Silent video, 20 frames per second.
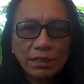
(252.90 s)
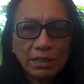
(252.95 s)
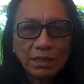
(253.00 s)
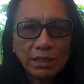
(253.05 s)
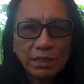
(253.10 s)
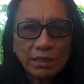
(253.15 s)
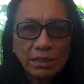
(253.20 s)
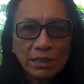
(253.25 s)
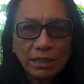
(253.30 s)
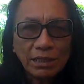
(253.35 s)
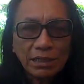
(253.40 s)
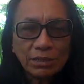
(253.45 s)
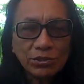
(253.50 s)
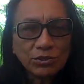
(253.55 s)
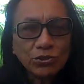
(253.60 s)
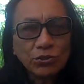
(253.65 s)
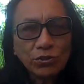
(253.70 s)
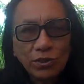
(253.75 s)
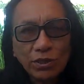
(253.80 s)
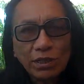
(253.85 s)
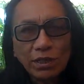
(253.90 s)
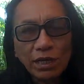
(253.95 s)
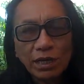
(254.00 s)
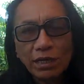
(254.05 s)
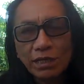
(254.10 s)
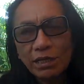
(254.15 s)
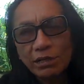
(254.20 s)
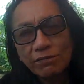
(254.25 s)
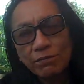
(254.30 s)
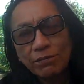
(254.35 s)
yeah, I enjoy it. I
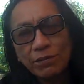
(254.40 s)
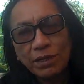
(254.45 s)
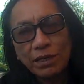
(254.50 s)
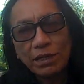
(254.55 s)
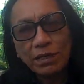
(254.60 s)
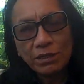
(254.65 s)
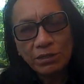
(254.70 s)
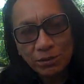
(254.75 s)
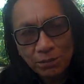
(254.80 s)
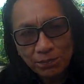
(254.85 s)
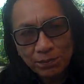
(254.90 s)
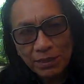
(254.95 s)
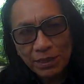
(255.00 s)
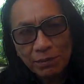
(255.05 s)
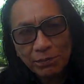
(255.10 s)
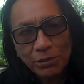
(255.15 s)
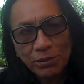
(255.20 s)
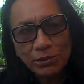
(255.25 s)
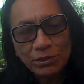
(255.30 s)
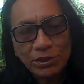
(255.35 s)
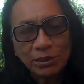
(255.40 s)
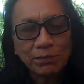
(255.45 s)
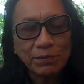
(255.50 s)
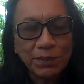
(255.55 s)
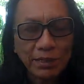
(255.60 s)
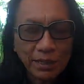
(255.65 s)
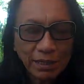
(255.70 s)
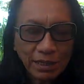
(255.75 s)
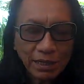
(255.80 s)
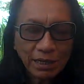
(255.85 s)
love to play music,
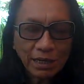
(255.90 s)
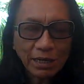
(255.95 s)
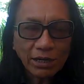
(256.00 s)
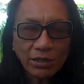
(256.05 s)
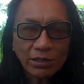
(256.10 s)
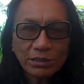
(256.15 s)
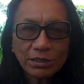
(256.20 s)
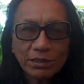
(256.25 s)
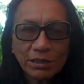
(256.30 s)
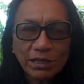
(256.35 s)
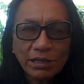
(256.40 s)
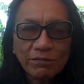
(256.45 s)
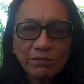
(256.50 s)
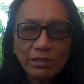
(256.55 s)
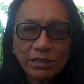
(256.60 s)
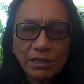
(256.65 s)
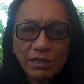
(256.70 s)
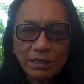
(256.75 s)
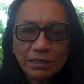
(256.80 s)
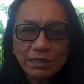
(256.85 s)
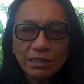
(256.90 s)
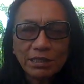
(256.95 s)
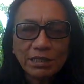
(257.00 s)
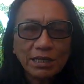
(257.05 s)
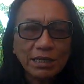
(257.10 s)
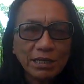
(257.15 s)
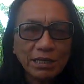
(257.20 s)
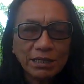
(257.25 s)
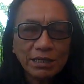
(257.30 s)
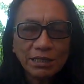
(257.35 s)
but I also love to listen.
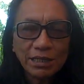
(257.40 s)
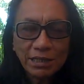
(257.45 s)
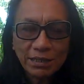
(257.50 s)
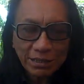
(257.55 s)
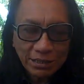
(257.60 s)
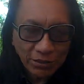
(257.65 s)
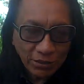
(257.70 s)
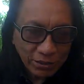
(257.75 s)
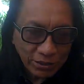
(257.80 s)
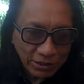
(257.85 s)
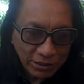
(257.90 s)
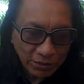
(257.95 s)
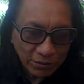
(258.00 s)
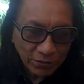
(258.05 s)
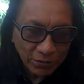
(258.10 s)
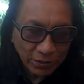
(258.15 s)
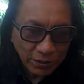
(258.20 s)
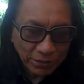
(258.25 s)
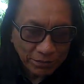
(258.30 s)
That's also